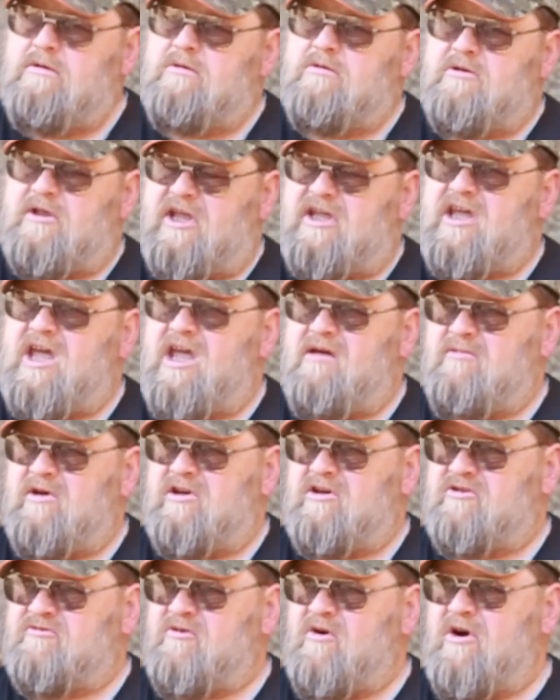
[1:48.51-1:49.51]
they came
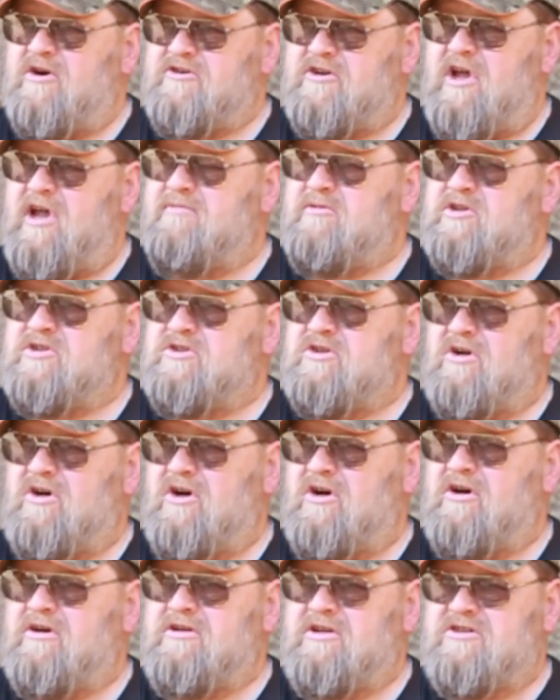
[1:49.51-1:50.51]
in, as far as I'm
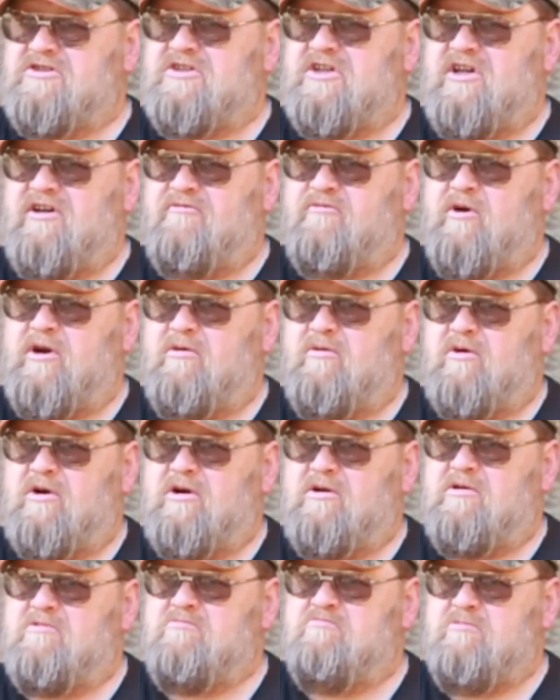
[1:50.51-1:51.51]
concerned, to see if we
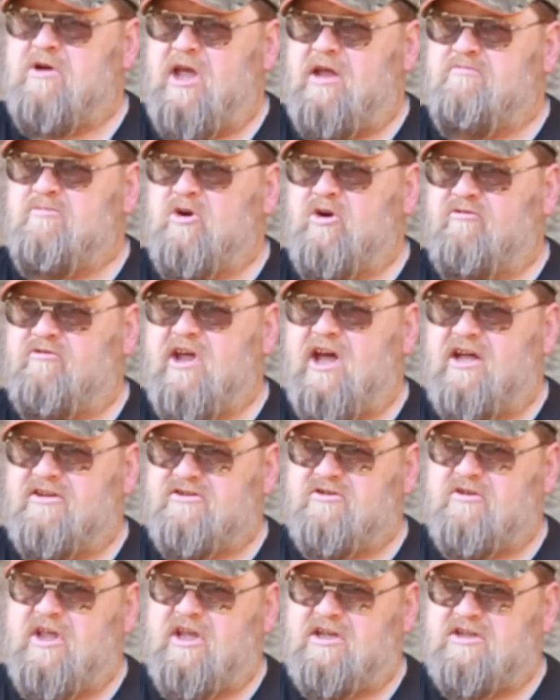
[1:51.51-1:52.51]
were had moved out
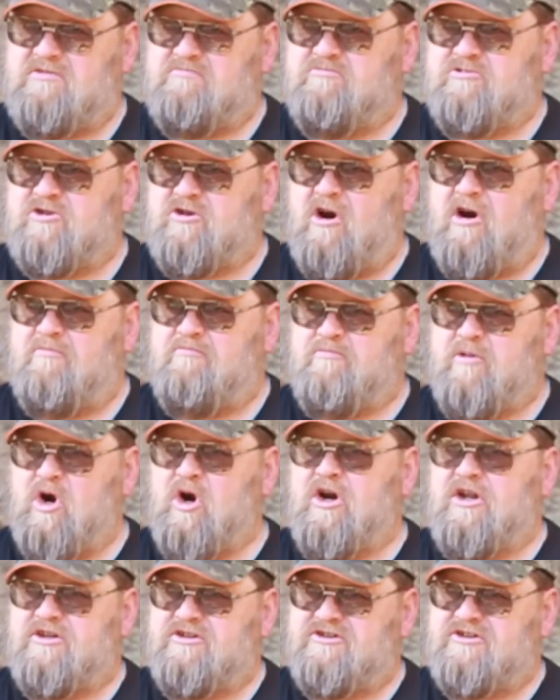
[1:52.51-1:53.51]
so they could start
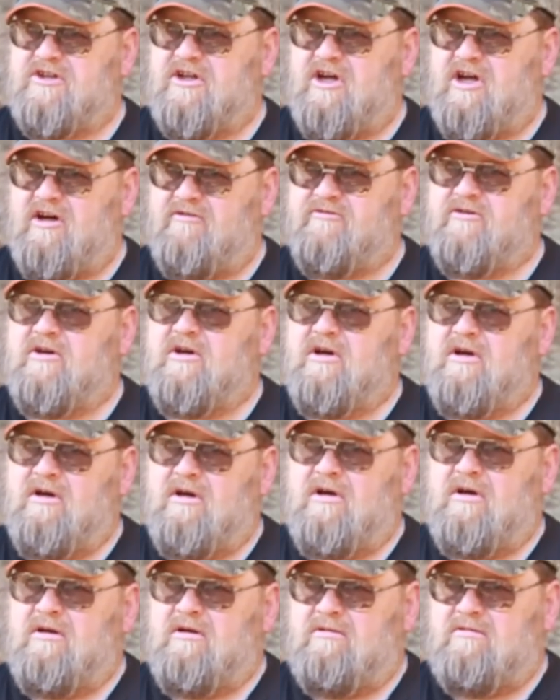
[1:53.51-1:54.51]
burning stuff.
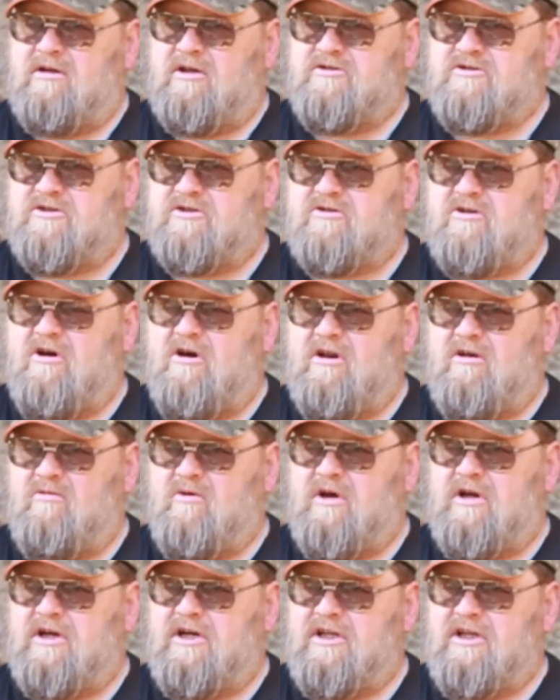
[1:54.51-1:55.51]
Let's just call it
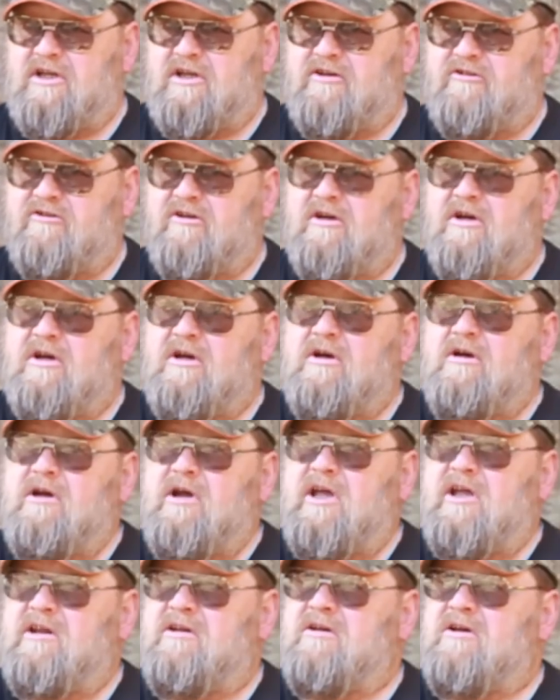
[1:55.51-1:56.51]
what it is.
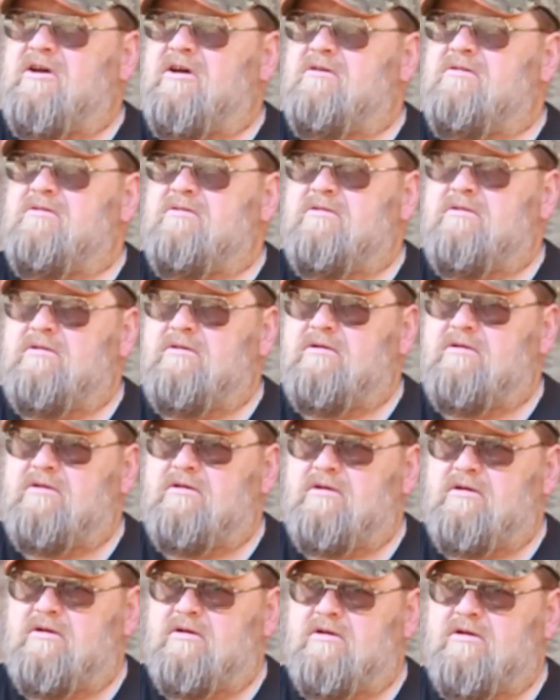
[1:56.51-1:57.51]
And when, uh, when you say
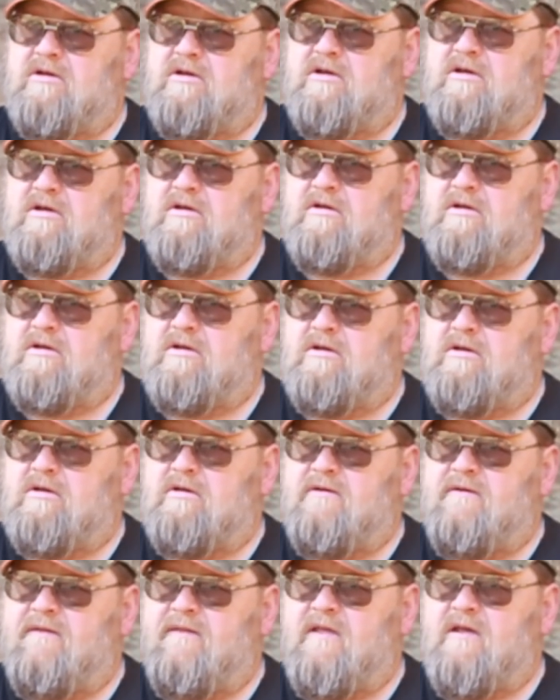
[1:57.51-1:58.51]
burning stuff, what do you mean
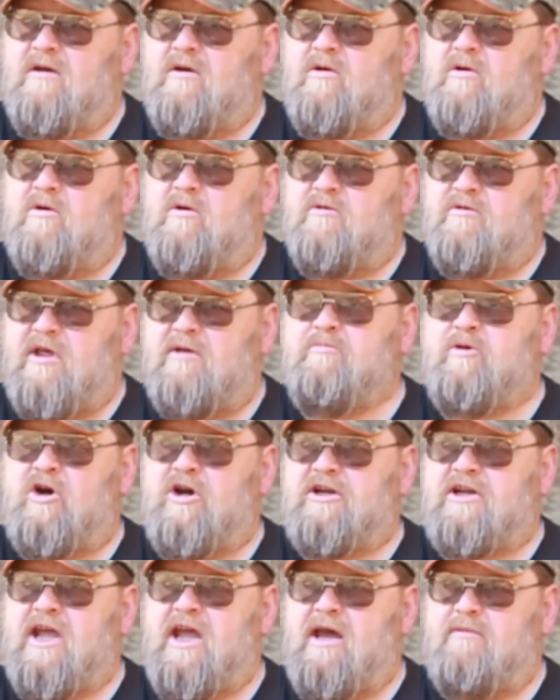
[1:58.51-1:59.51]
burning stuff? They
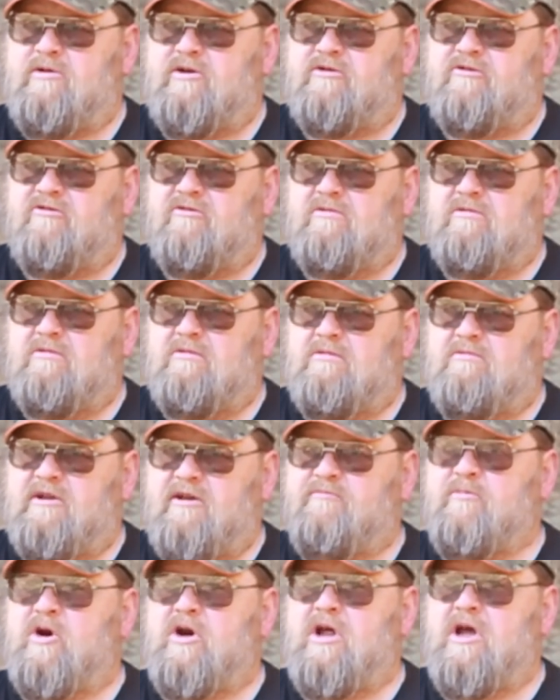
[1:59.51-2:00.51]
burned cabins. They
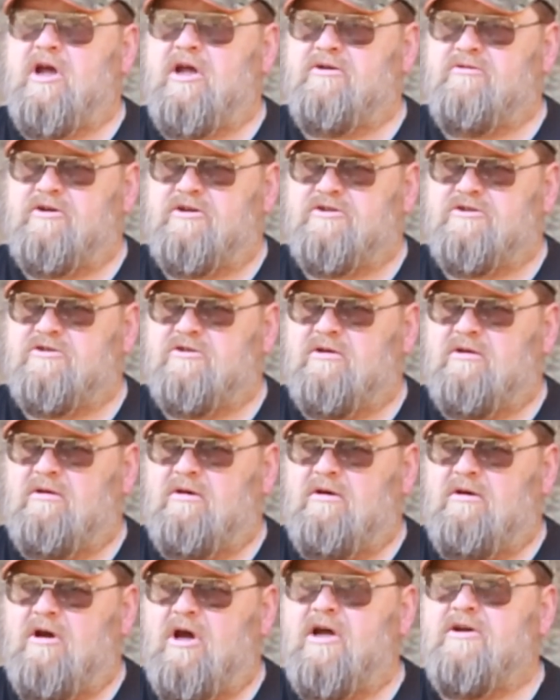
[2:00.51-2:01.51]
burned hundreds,
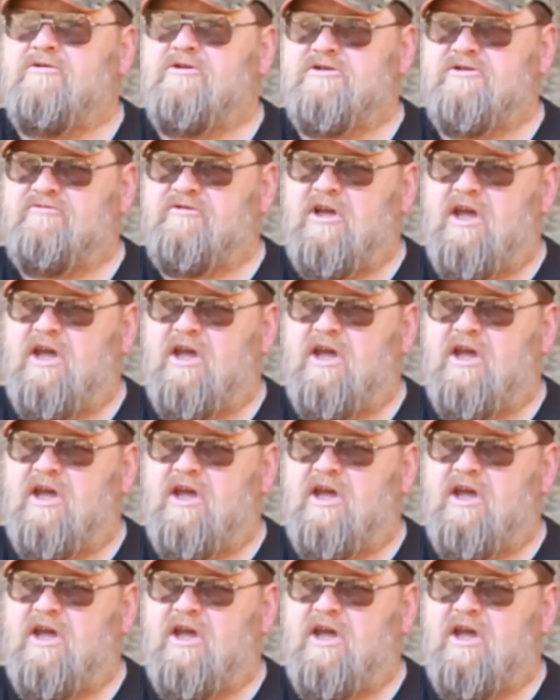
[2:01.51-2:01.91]
hundreds of